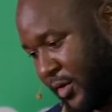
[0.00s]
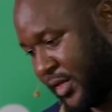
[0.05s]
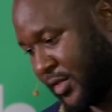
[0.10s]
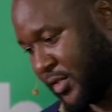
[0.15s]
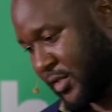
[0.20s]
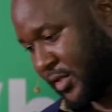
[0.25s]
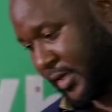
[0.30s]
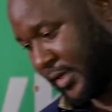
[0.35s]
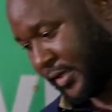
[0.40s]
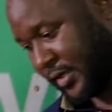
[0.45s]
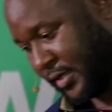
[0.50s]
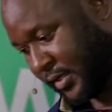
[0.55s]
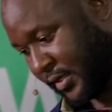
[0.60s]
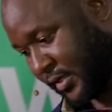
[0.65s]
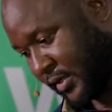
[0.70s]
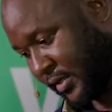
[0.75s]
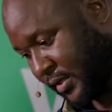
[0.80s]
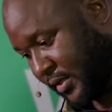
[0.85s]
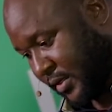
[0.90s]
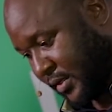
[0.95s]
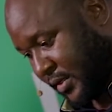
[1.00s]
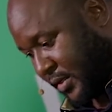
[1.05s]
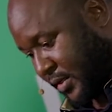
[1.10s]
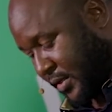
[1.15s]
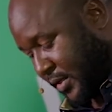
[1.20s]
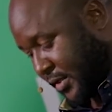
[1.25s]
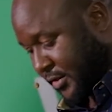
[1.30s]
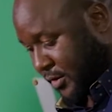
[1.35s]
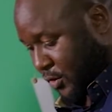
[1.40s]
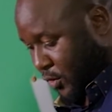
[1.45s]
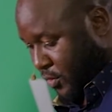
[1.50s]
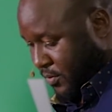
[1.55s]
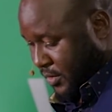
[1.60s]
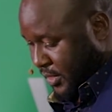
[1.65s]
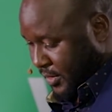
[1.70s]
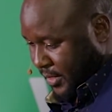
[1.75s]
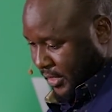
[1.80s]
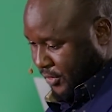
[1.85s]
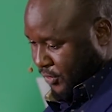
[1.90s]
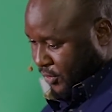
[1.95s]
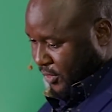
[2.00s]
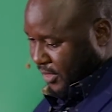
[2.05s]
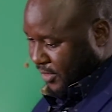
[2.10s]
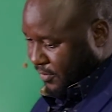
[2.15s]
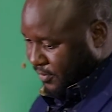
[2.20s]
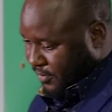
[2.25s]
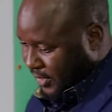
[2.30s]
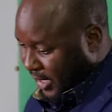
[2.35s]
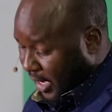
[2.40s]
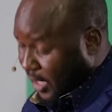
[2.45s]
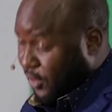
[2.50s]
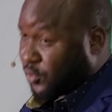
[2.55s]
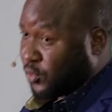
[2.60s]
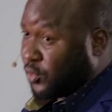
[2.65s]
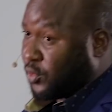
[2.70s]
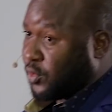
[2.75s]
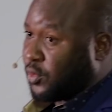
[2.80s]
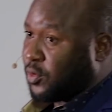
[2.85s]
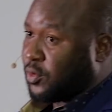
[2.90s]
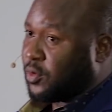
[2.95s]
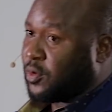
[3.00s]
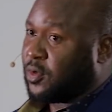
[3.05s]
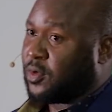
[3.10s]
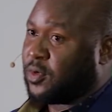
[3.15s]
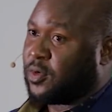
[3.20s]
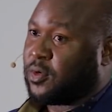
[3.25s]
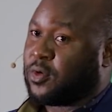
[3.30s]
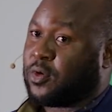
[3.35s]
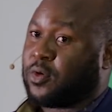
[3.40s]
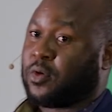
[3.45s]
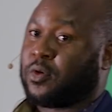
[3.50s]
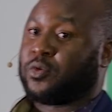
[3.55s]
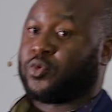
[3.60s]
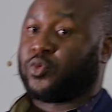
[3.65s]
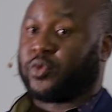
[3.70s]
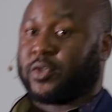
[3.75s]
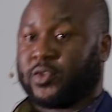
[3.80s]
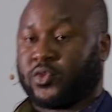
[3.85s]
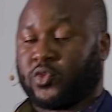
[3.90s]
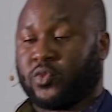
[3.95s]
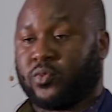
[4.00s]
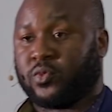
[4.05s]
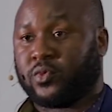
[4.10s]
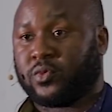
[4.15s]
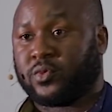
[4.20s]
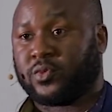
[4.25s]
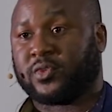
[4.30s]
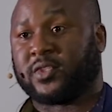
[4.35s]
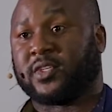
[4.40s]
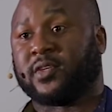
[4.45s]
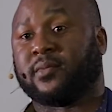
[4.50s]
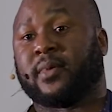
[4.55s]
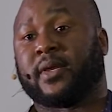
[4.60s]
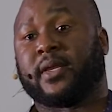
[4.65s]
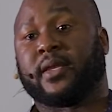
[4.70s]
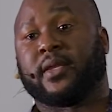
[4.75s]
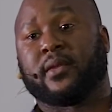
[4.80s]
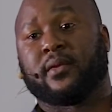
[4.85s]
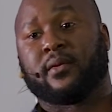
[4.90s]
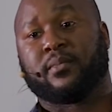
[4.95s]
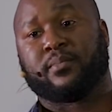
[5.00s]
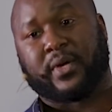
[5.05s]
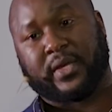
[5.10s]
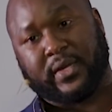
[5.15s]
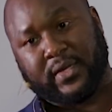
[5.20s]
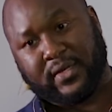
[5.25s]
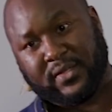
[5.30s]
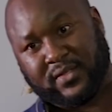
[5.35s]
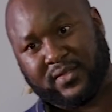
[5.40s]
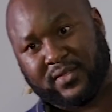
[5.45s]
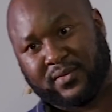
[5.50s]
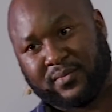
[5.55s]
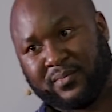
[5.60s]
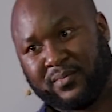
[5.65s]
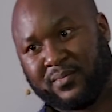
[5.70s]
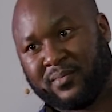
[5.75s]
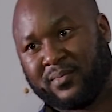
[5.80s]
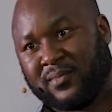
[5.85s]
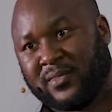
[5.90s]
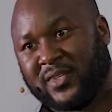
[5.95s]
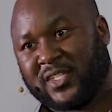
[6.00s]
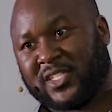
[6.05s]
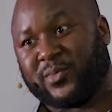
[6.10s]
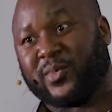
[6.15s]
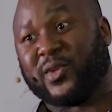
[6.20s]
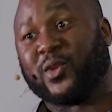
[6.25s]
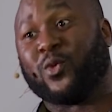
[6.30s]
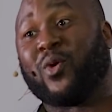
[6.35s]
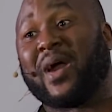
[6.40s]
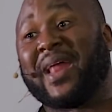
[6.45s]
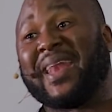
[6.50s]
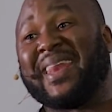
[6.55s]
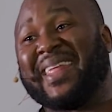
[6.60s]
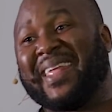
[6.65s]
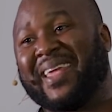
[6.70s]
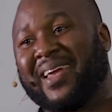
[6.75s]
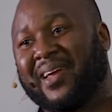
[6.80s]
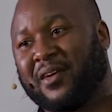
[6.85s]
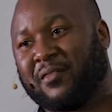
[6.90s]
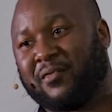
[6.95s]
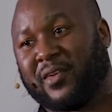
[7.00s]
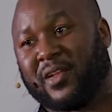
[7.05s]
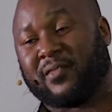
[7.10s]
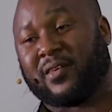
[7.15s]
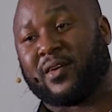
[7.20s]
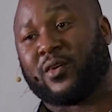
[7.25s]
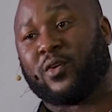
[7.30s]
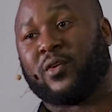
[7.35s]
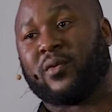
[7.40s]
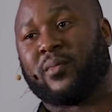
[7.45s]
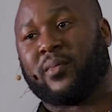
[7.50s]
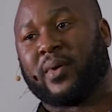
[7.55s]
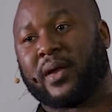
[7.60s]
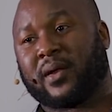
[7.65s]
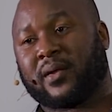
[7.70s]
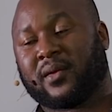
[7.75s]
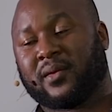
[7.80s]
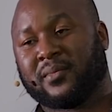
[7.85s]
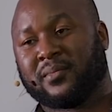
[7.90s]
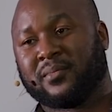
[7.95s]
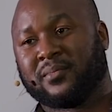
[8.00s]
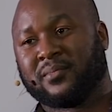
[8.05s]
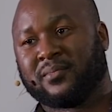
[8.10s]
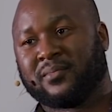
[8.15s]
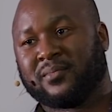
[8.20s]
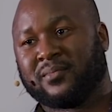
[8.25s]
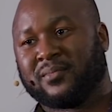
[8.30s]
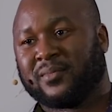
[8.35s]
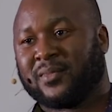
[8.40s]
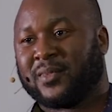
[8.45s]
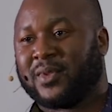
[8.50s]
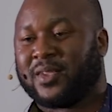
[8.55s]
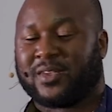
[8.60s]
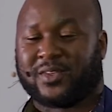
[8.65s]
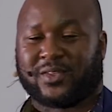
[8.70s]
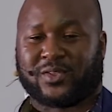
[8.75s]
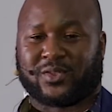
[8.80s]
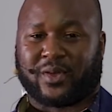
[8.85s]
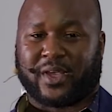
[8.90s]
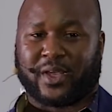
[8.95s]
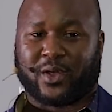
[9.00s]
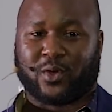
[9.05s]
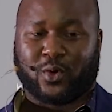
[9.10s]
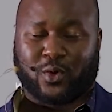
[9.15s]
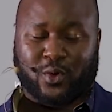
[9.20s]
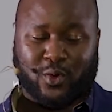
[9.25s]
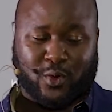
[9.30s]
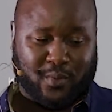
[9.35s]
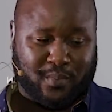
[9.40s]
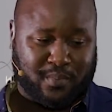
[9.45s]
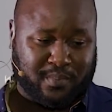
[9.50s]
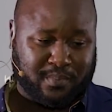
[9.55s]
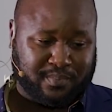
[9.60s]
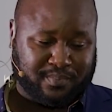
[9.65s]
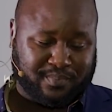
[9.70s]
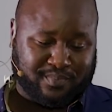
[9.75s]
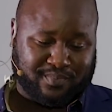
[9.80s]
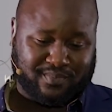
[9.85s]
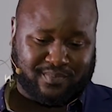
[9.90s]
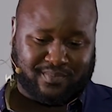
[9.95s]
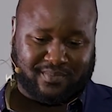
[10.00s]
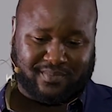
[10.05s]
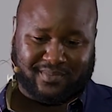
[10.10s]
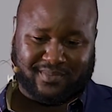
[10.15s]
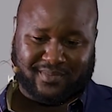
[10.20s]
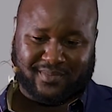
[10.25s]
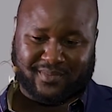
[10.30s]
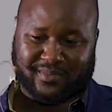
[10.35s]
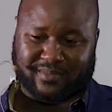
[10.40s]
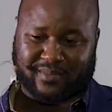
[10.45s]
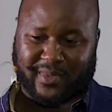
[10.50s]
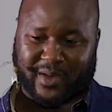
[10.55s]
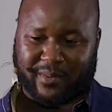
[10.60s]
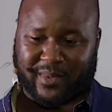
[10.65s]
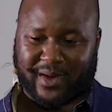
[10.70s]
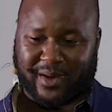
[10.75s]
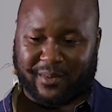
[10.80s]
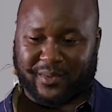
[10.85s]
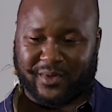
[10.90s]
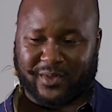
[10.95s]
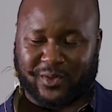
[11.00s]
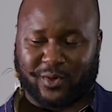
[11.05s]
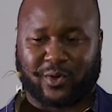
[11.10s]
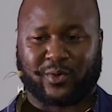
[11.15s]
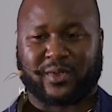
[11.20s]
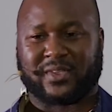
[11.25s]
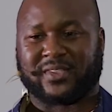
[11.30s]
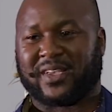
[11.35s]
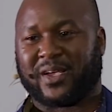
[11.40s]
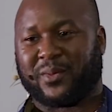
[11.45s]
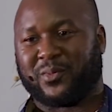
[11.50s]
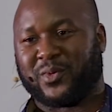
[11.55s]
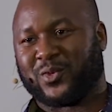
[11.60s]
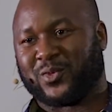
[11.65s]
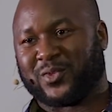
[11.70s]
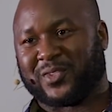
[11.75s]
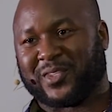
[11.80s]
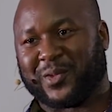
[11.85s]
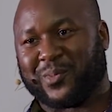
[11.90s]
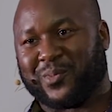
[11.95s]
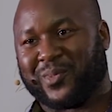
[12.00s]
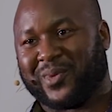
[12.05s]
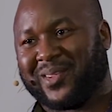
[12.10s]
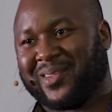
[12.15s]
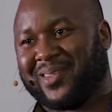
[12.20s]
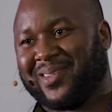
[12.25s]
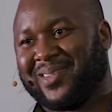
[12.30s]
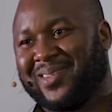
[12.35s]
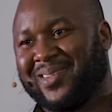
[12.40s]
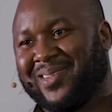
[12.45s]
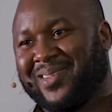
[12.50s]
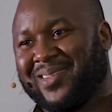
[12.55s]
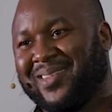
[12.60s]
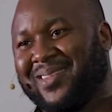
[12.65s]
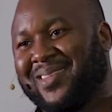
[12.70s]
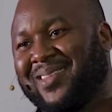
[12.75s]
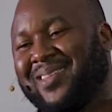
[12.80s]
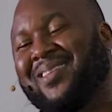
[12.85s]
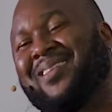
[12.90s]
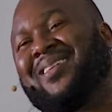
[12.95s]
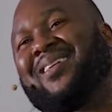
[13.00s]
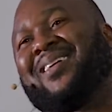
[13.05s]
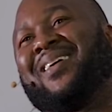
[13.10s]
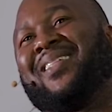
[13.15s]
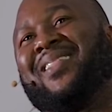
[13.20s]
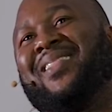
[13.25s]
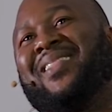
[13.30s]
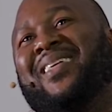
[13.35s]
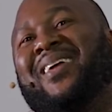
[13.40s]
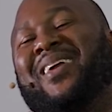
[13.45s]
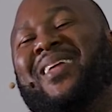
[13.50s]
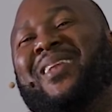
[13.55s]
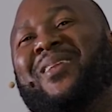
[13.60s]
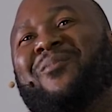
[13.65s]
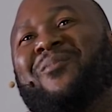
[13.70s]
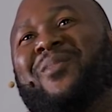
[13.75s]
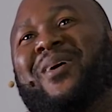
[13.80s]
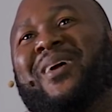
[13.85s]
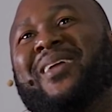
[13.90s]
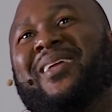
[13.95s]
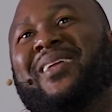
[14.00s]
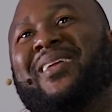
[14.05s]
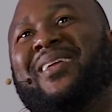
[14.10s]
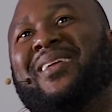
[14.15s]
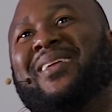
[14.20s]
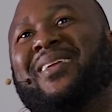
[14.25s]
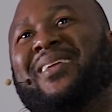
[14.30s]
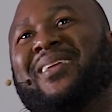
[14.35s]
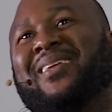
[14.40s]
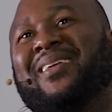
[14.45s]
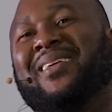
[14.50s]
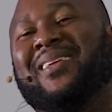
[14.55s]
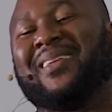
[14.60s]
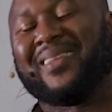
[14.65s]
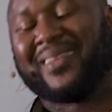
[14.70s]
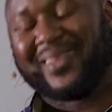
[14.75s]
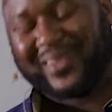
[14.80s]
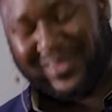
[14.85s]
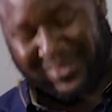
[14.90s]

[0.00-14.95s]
we reached in his home, I told him, I want to go to Kisumu to see my parents. It's been 1 year, I've never gone back. So I go home, my mom is always happy to see me. And then my